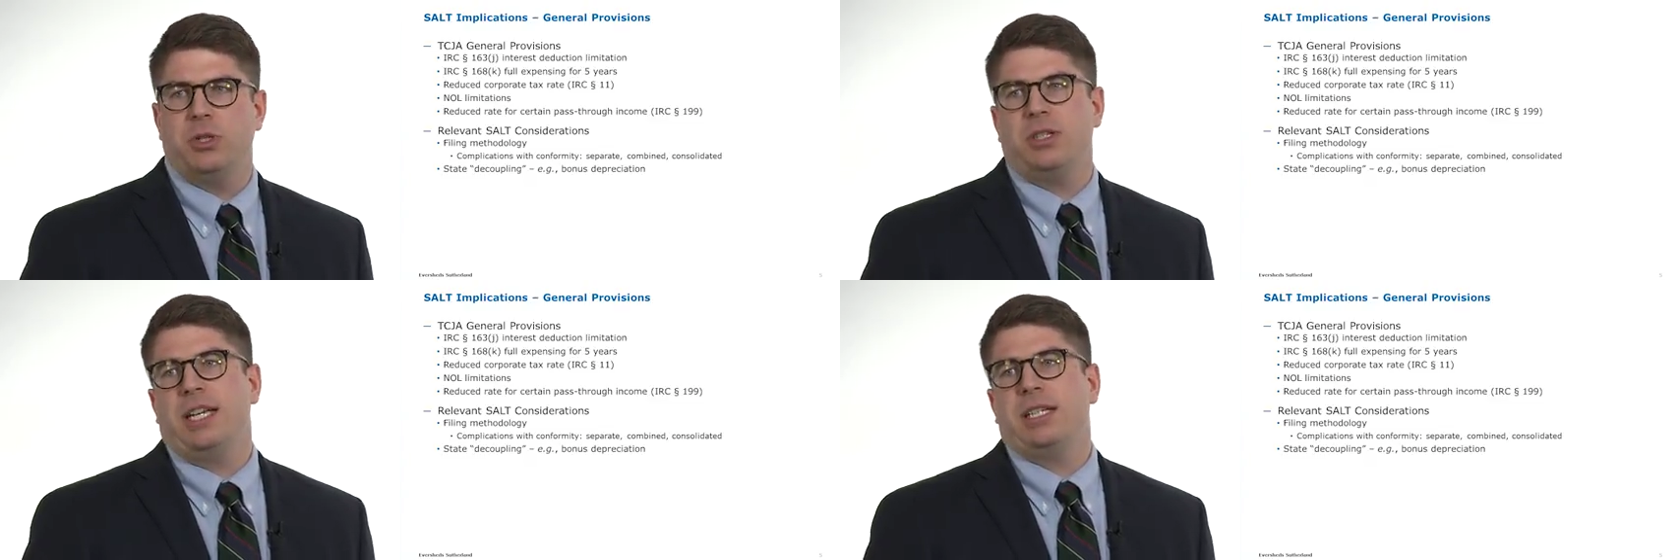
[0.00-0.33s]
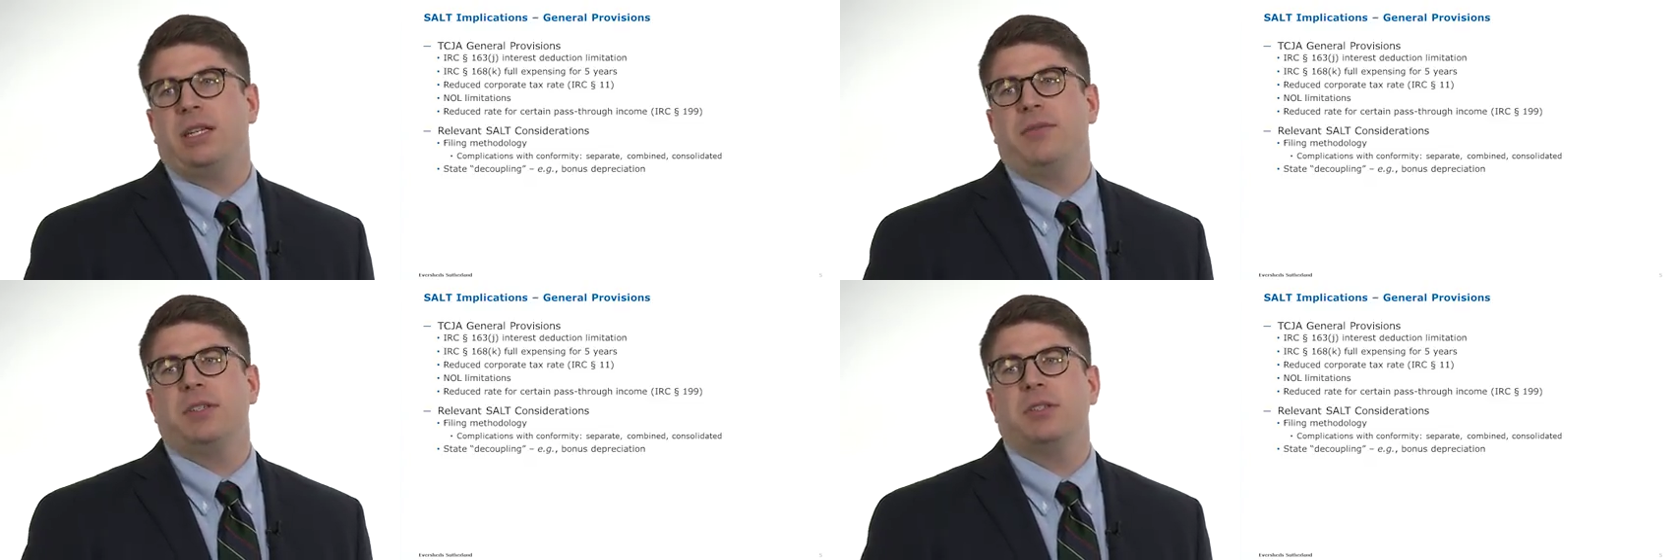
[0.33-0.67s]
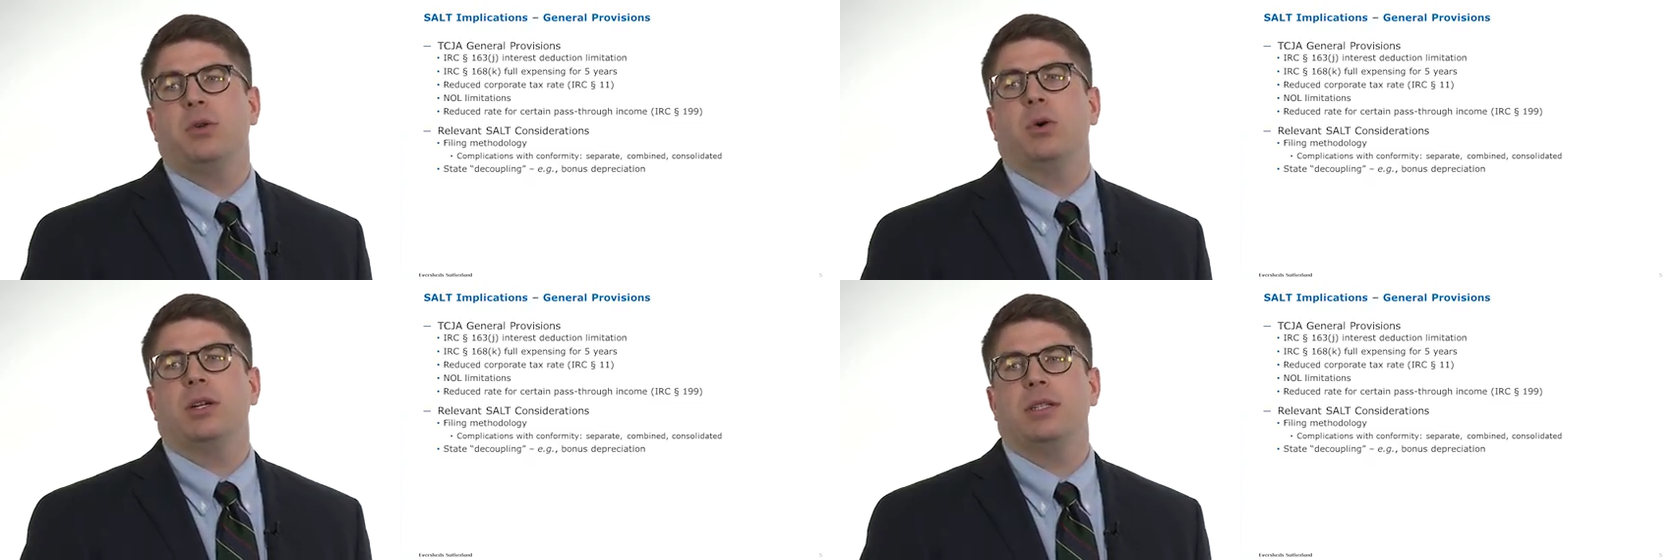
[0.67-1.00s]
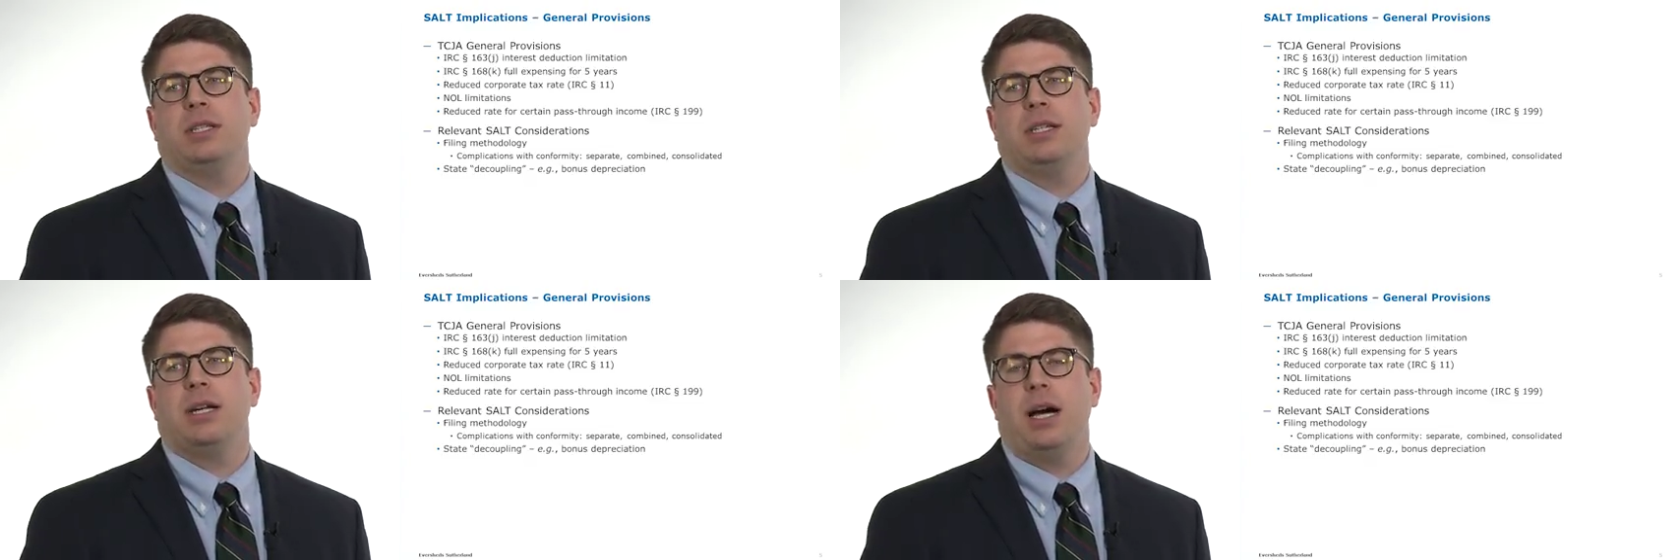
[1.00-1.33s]
which states have
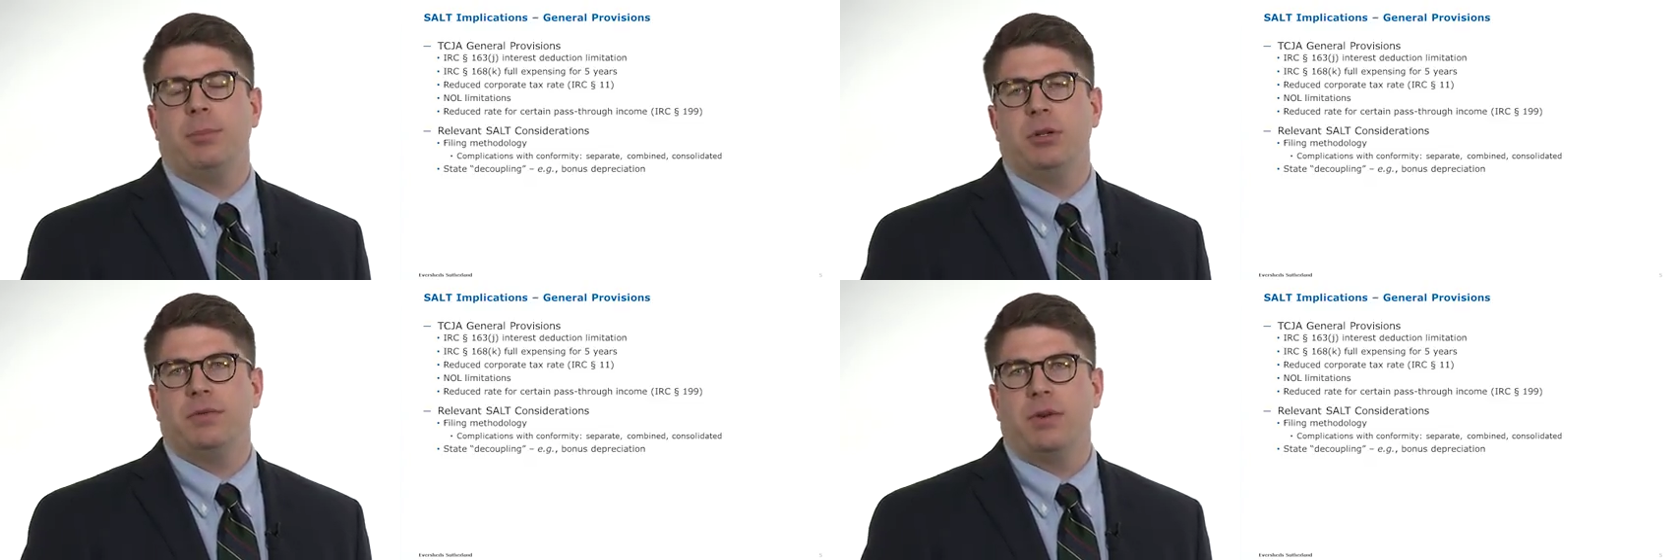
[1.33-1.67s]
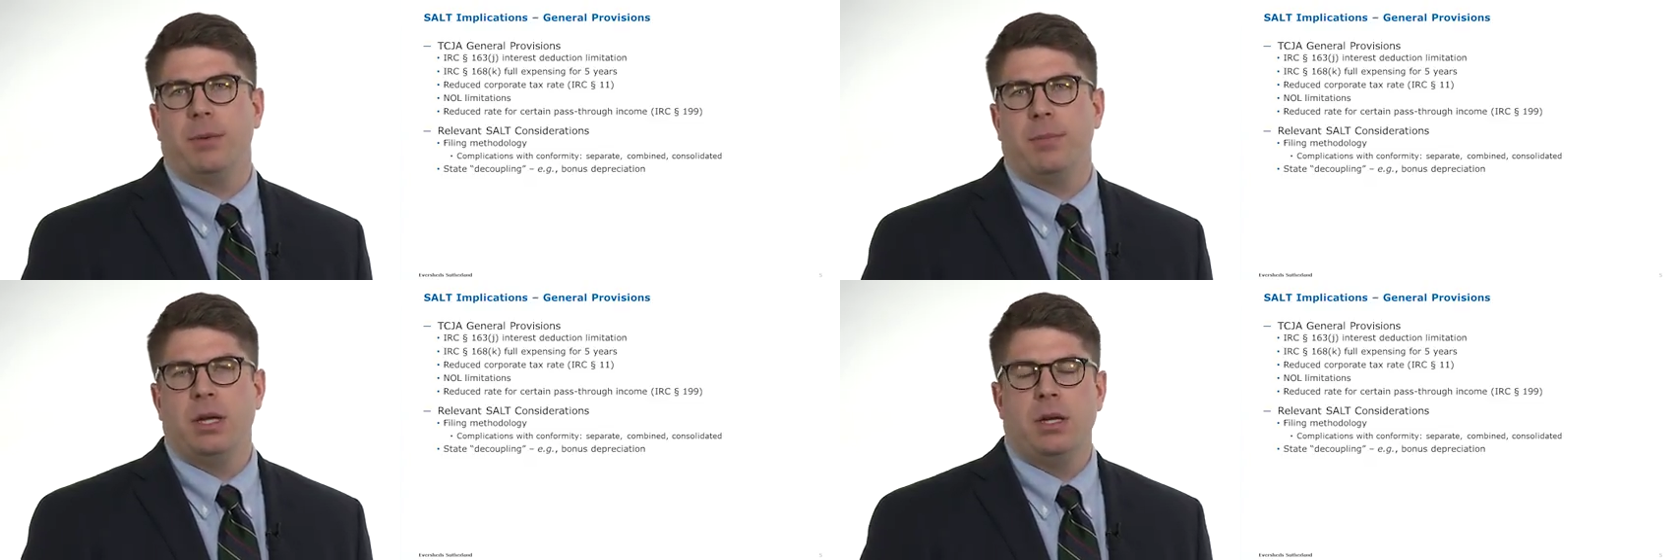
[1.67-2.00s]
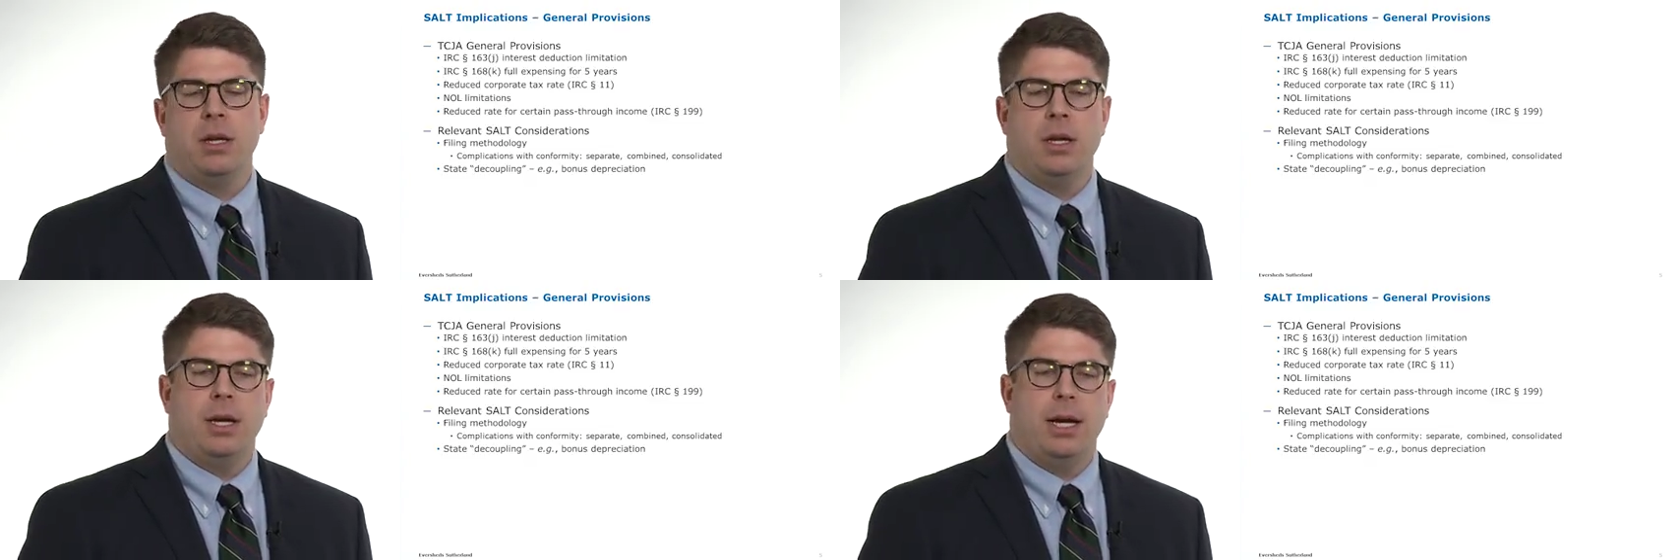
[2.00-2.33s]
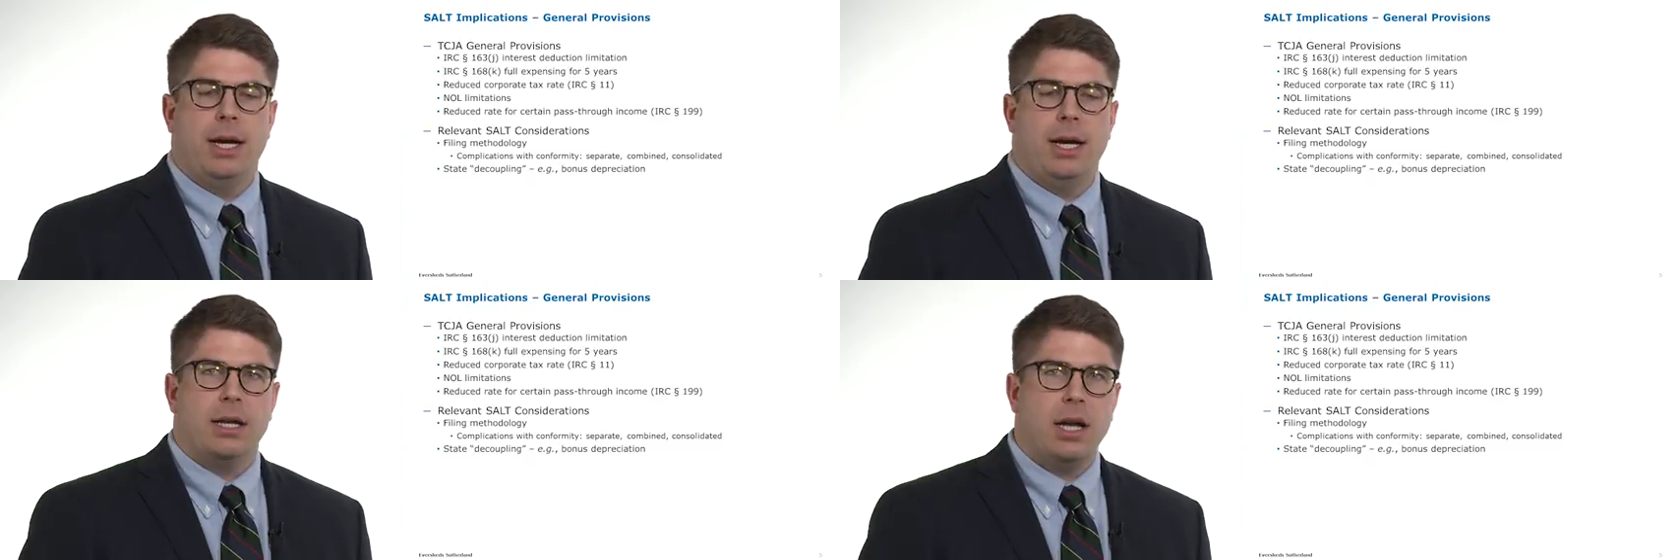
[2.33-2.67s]
historically decoupled from.
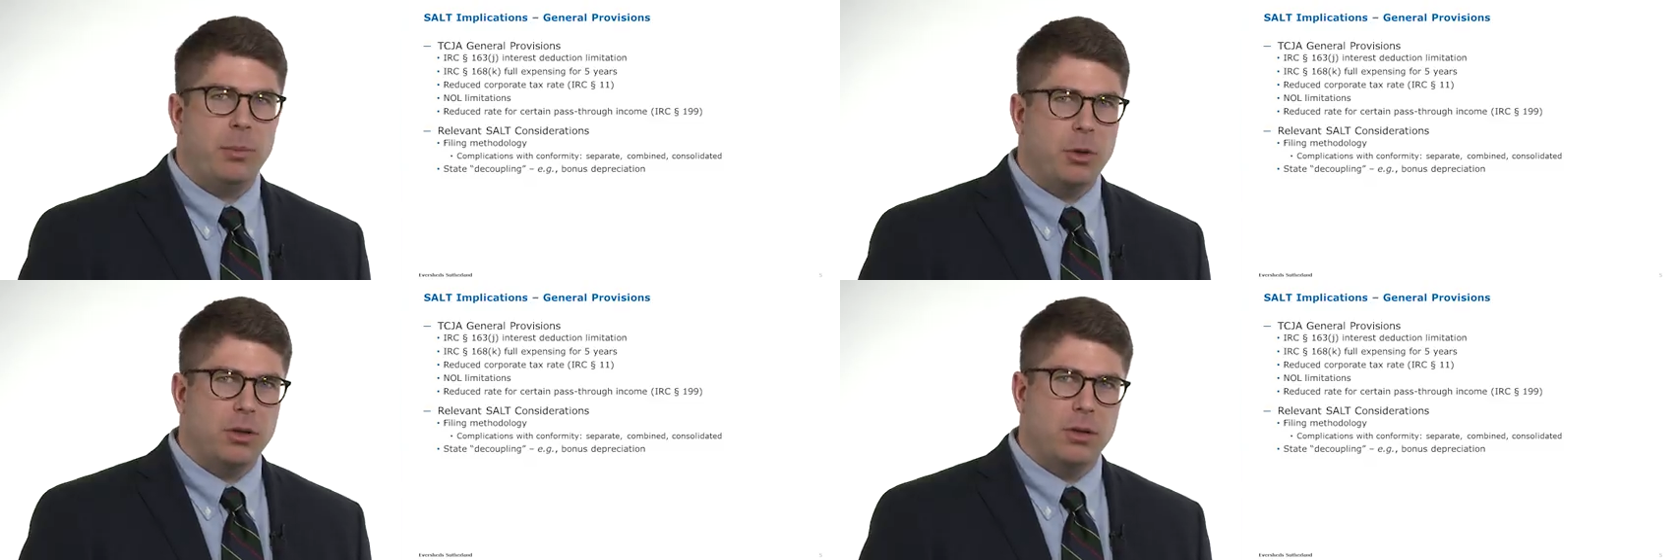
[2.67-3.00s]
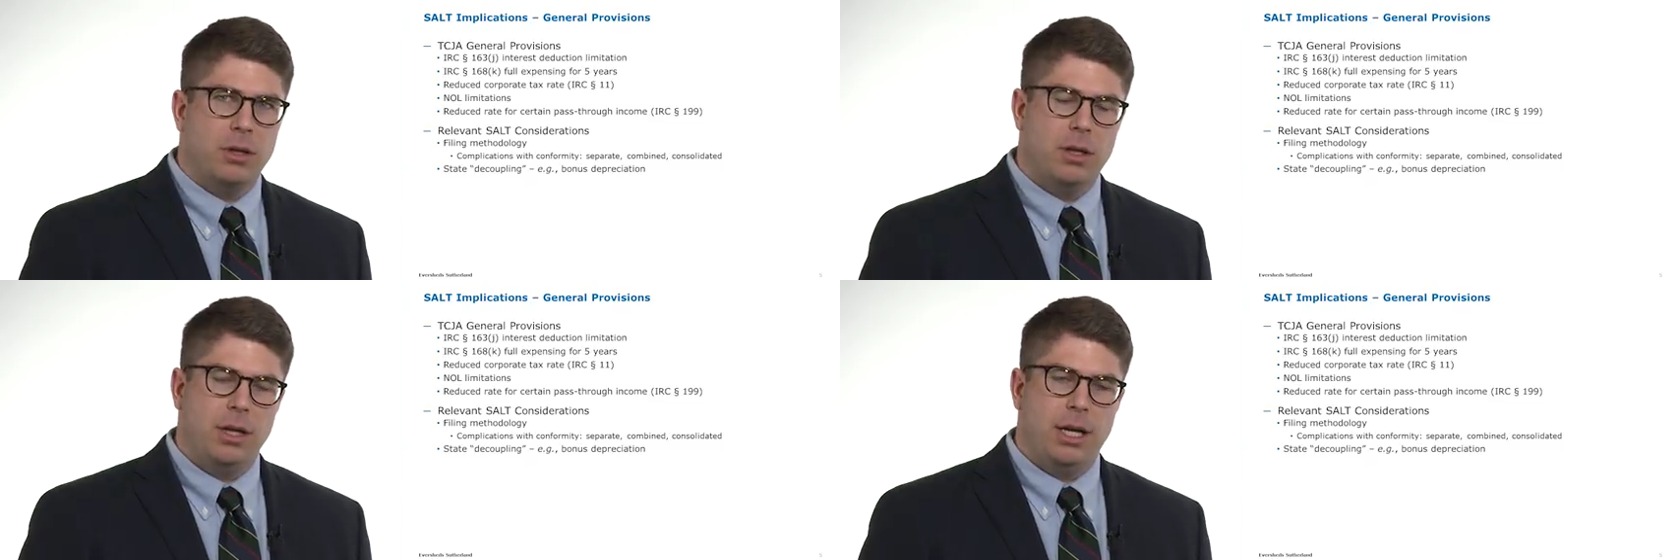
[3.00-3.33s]
A couple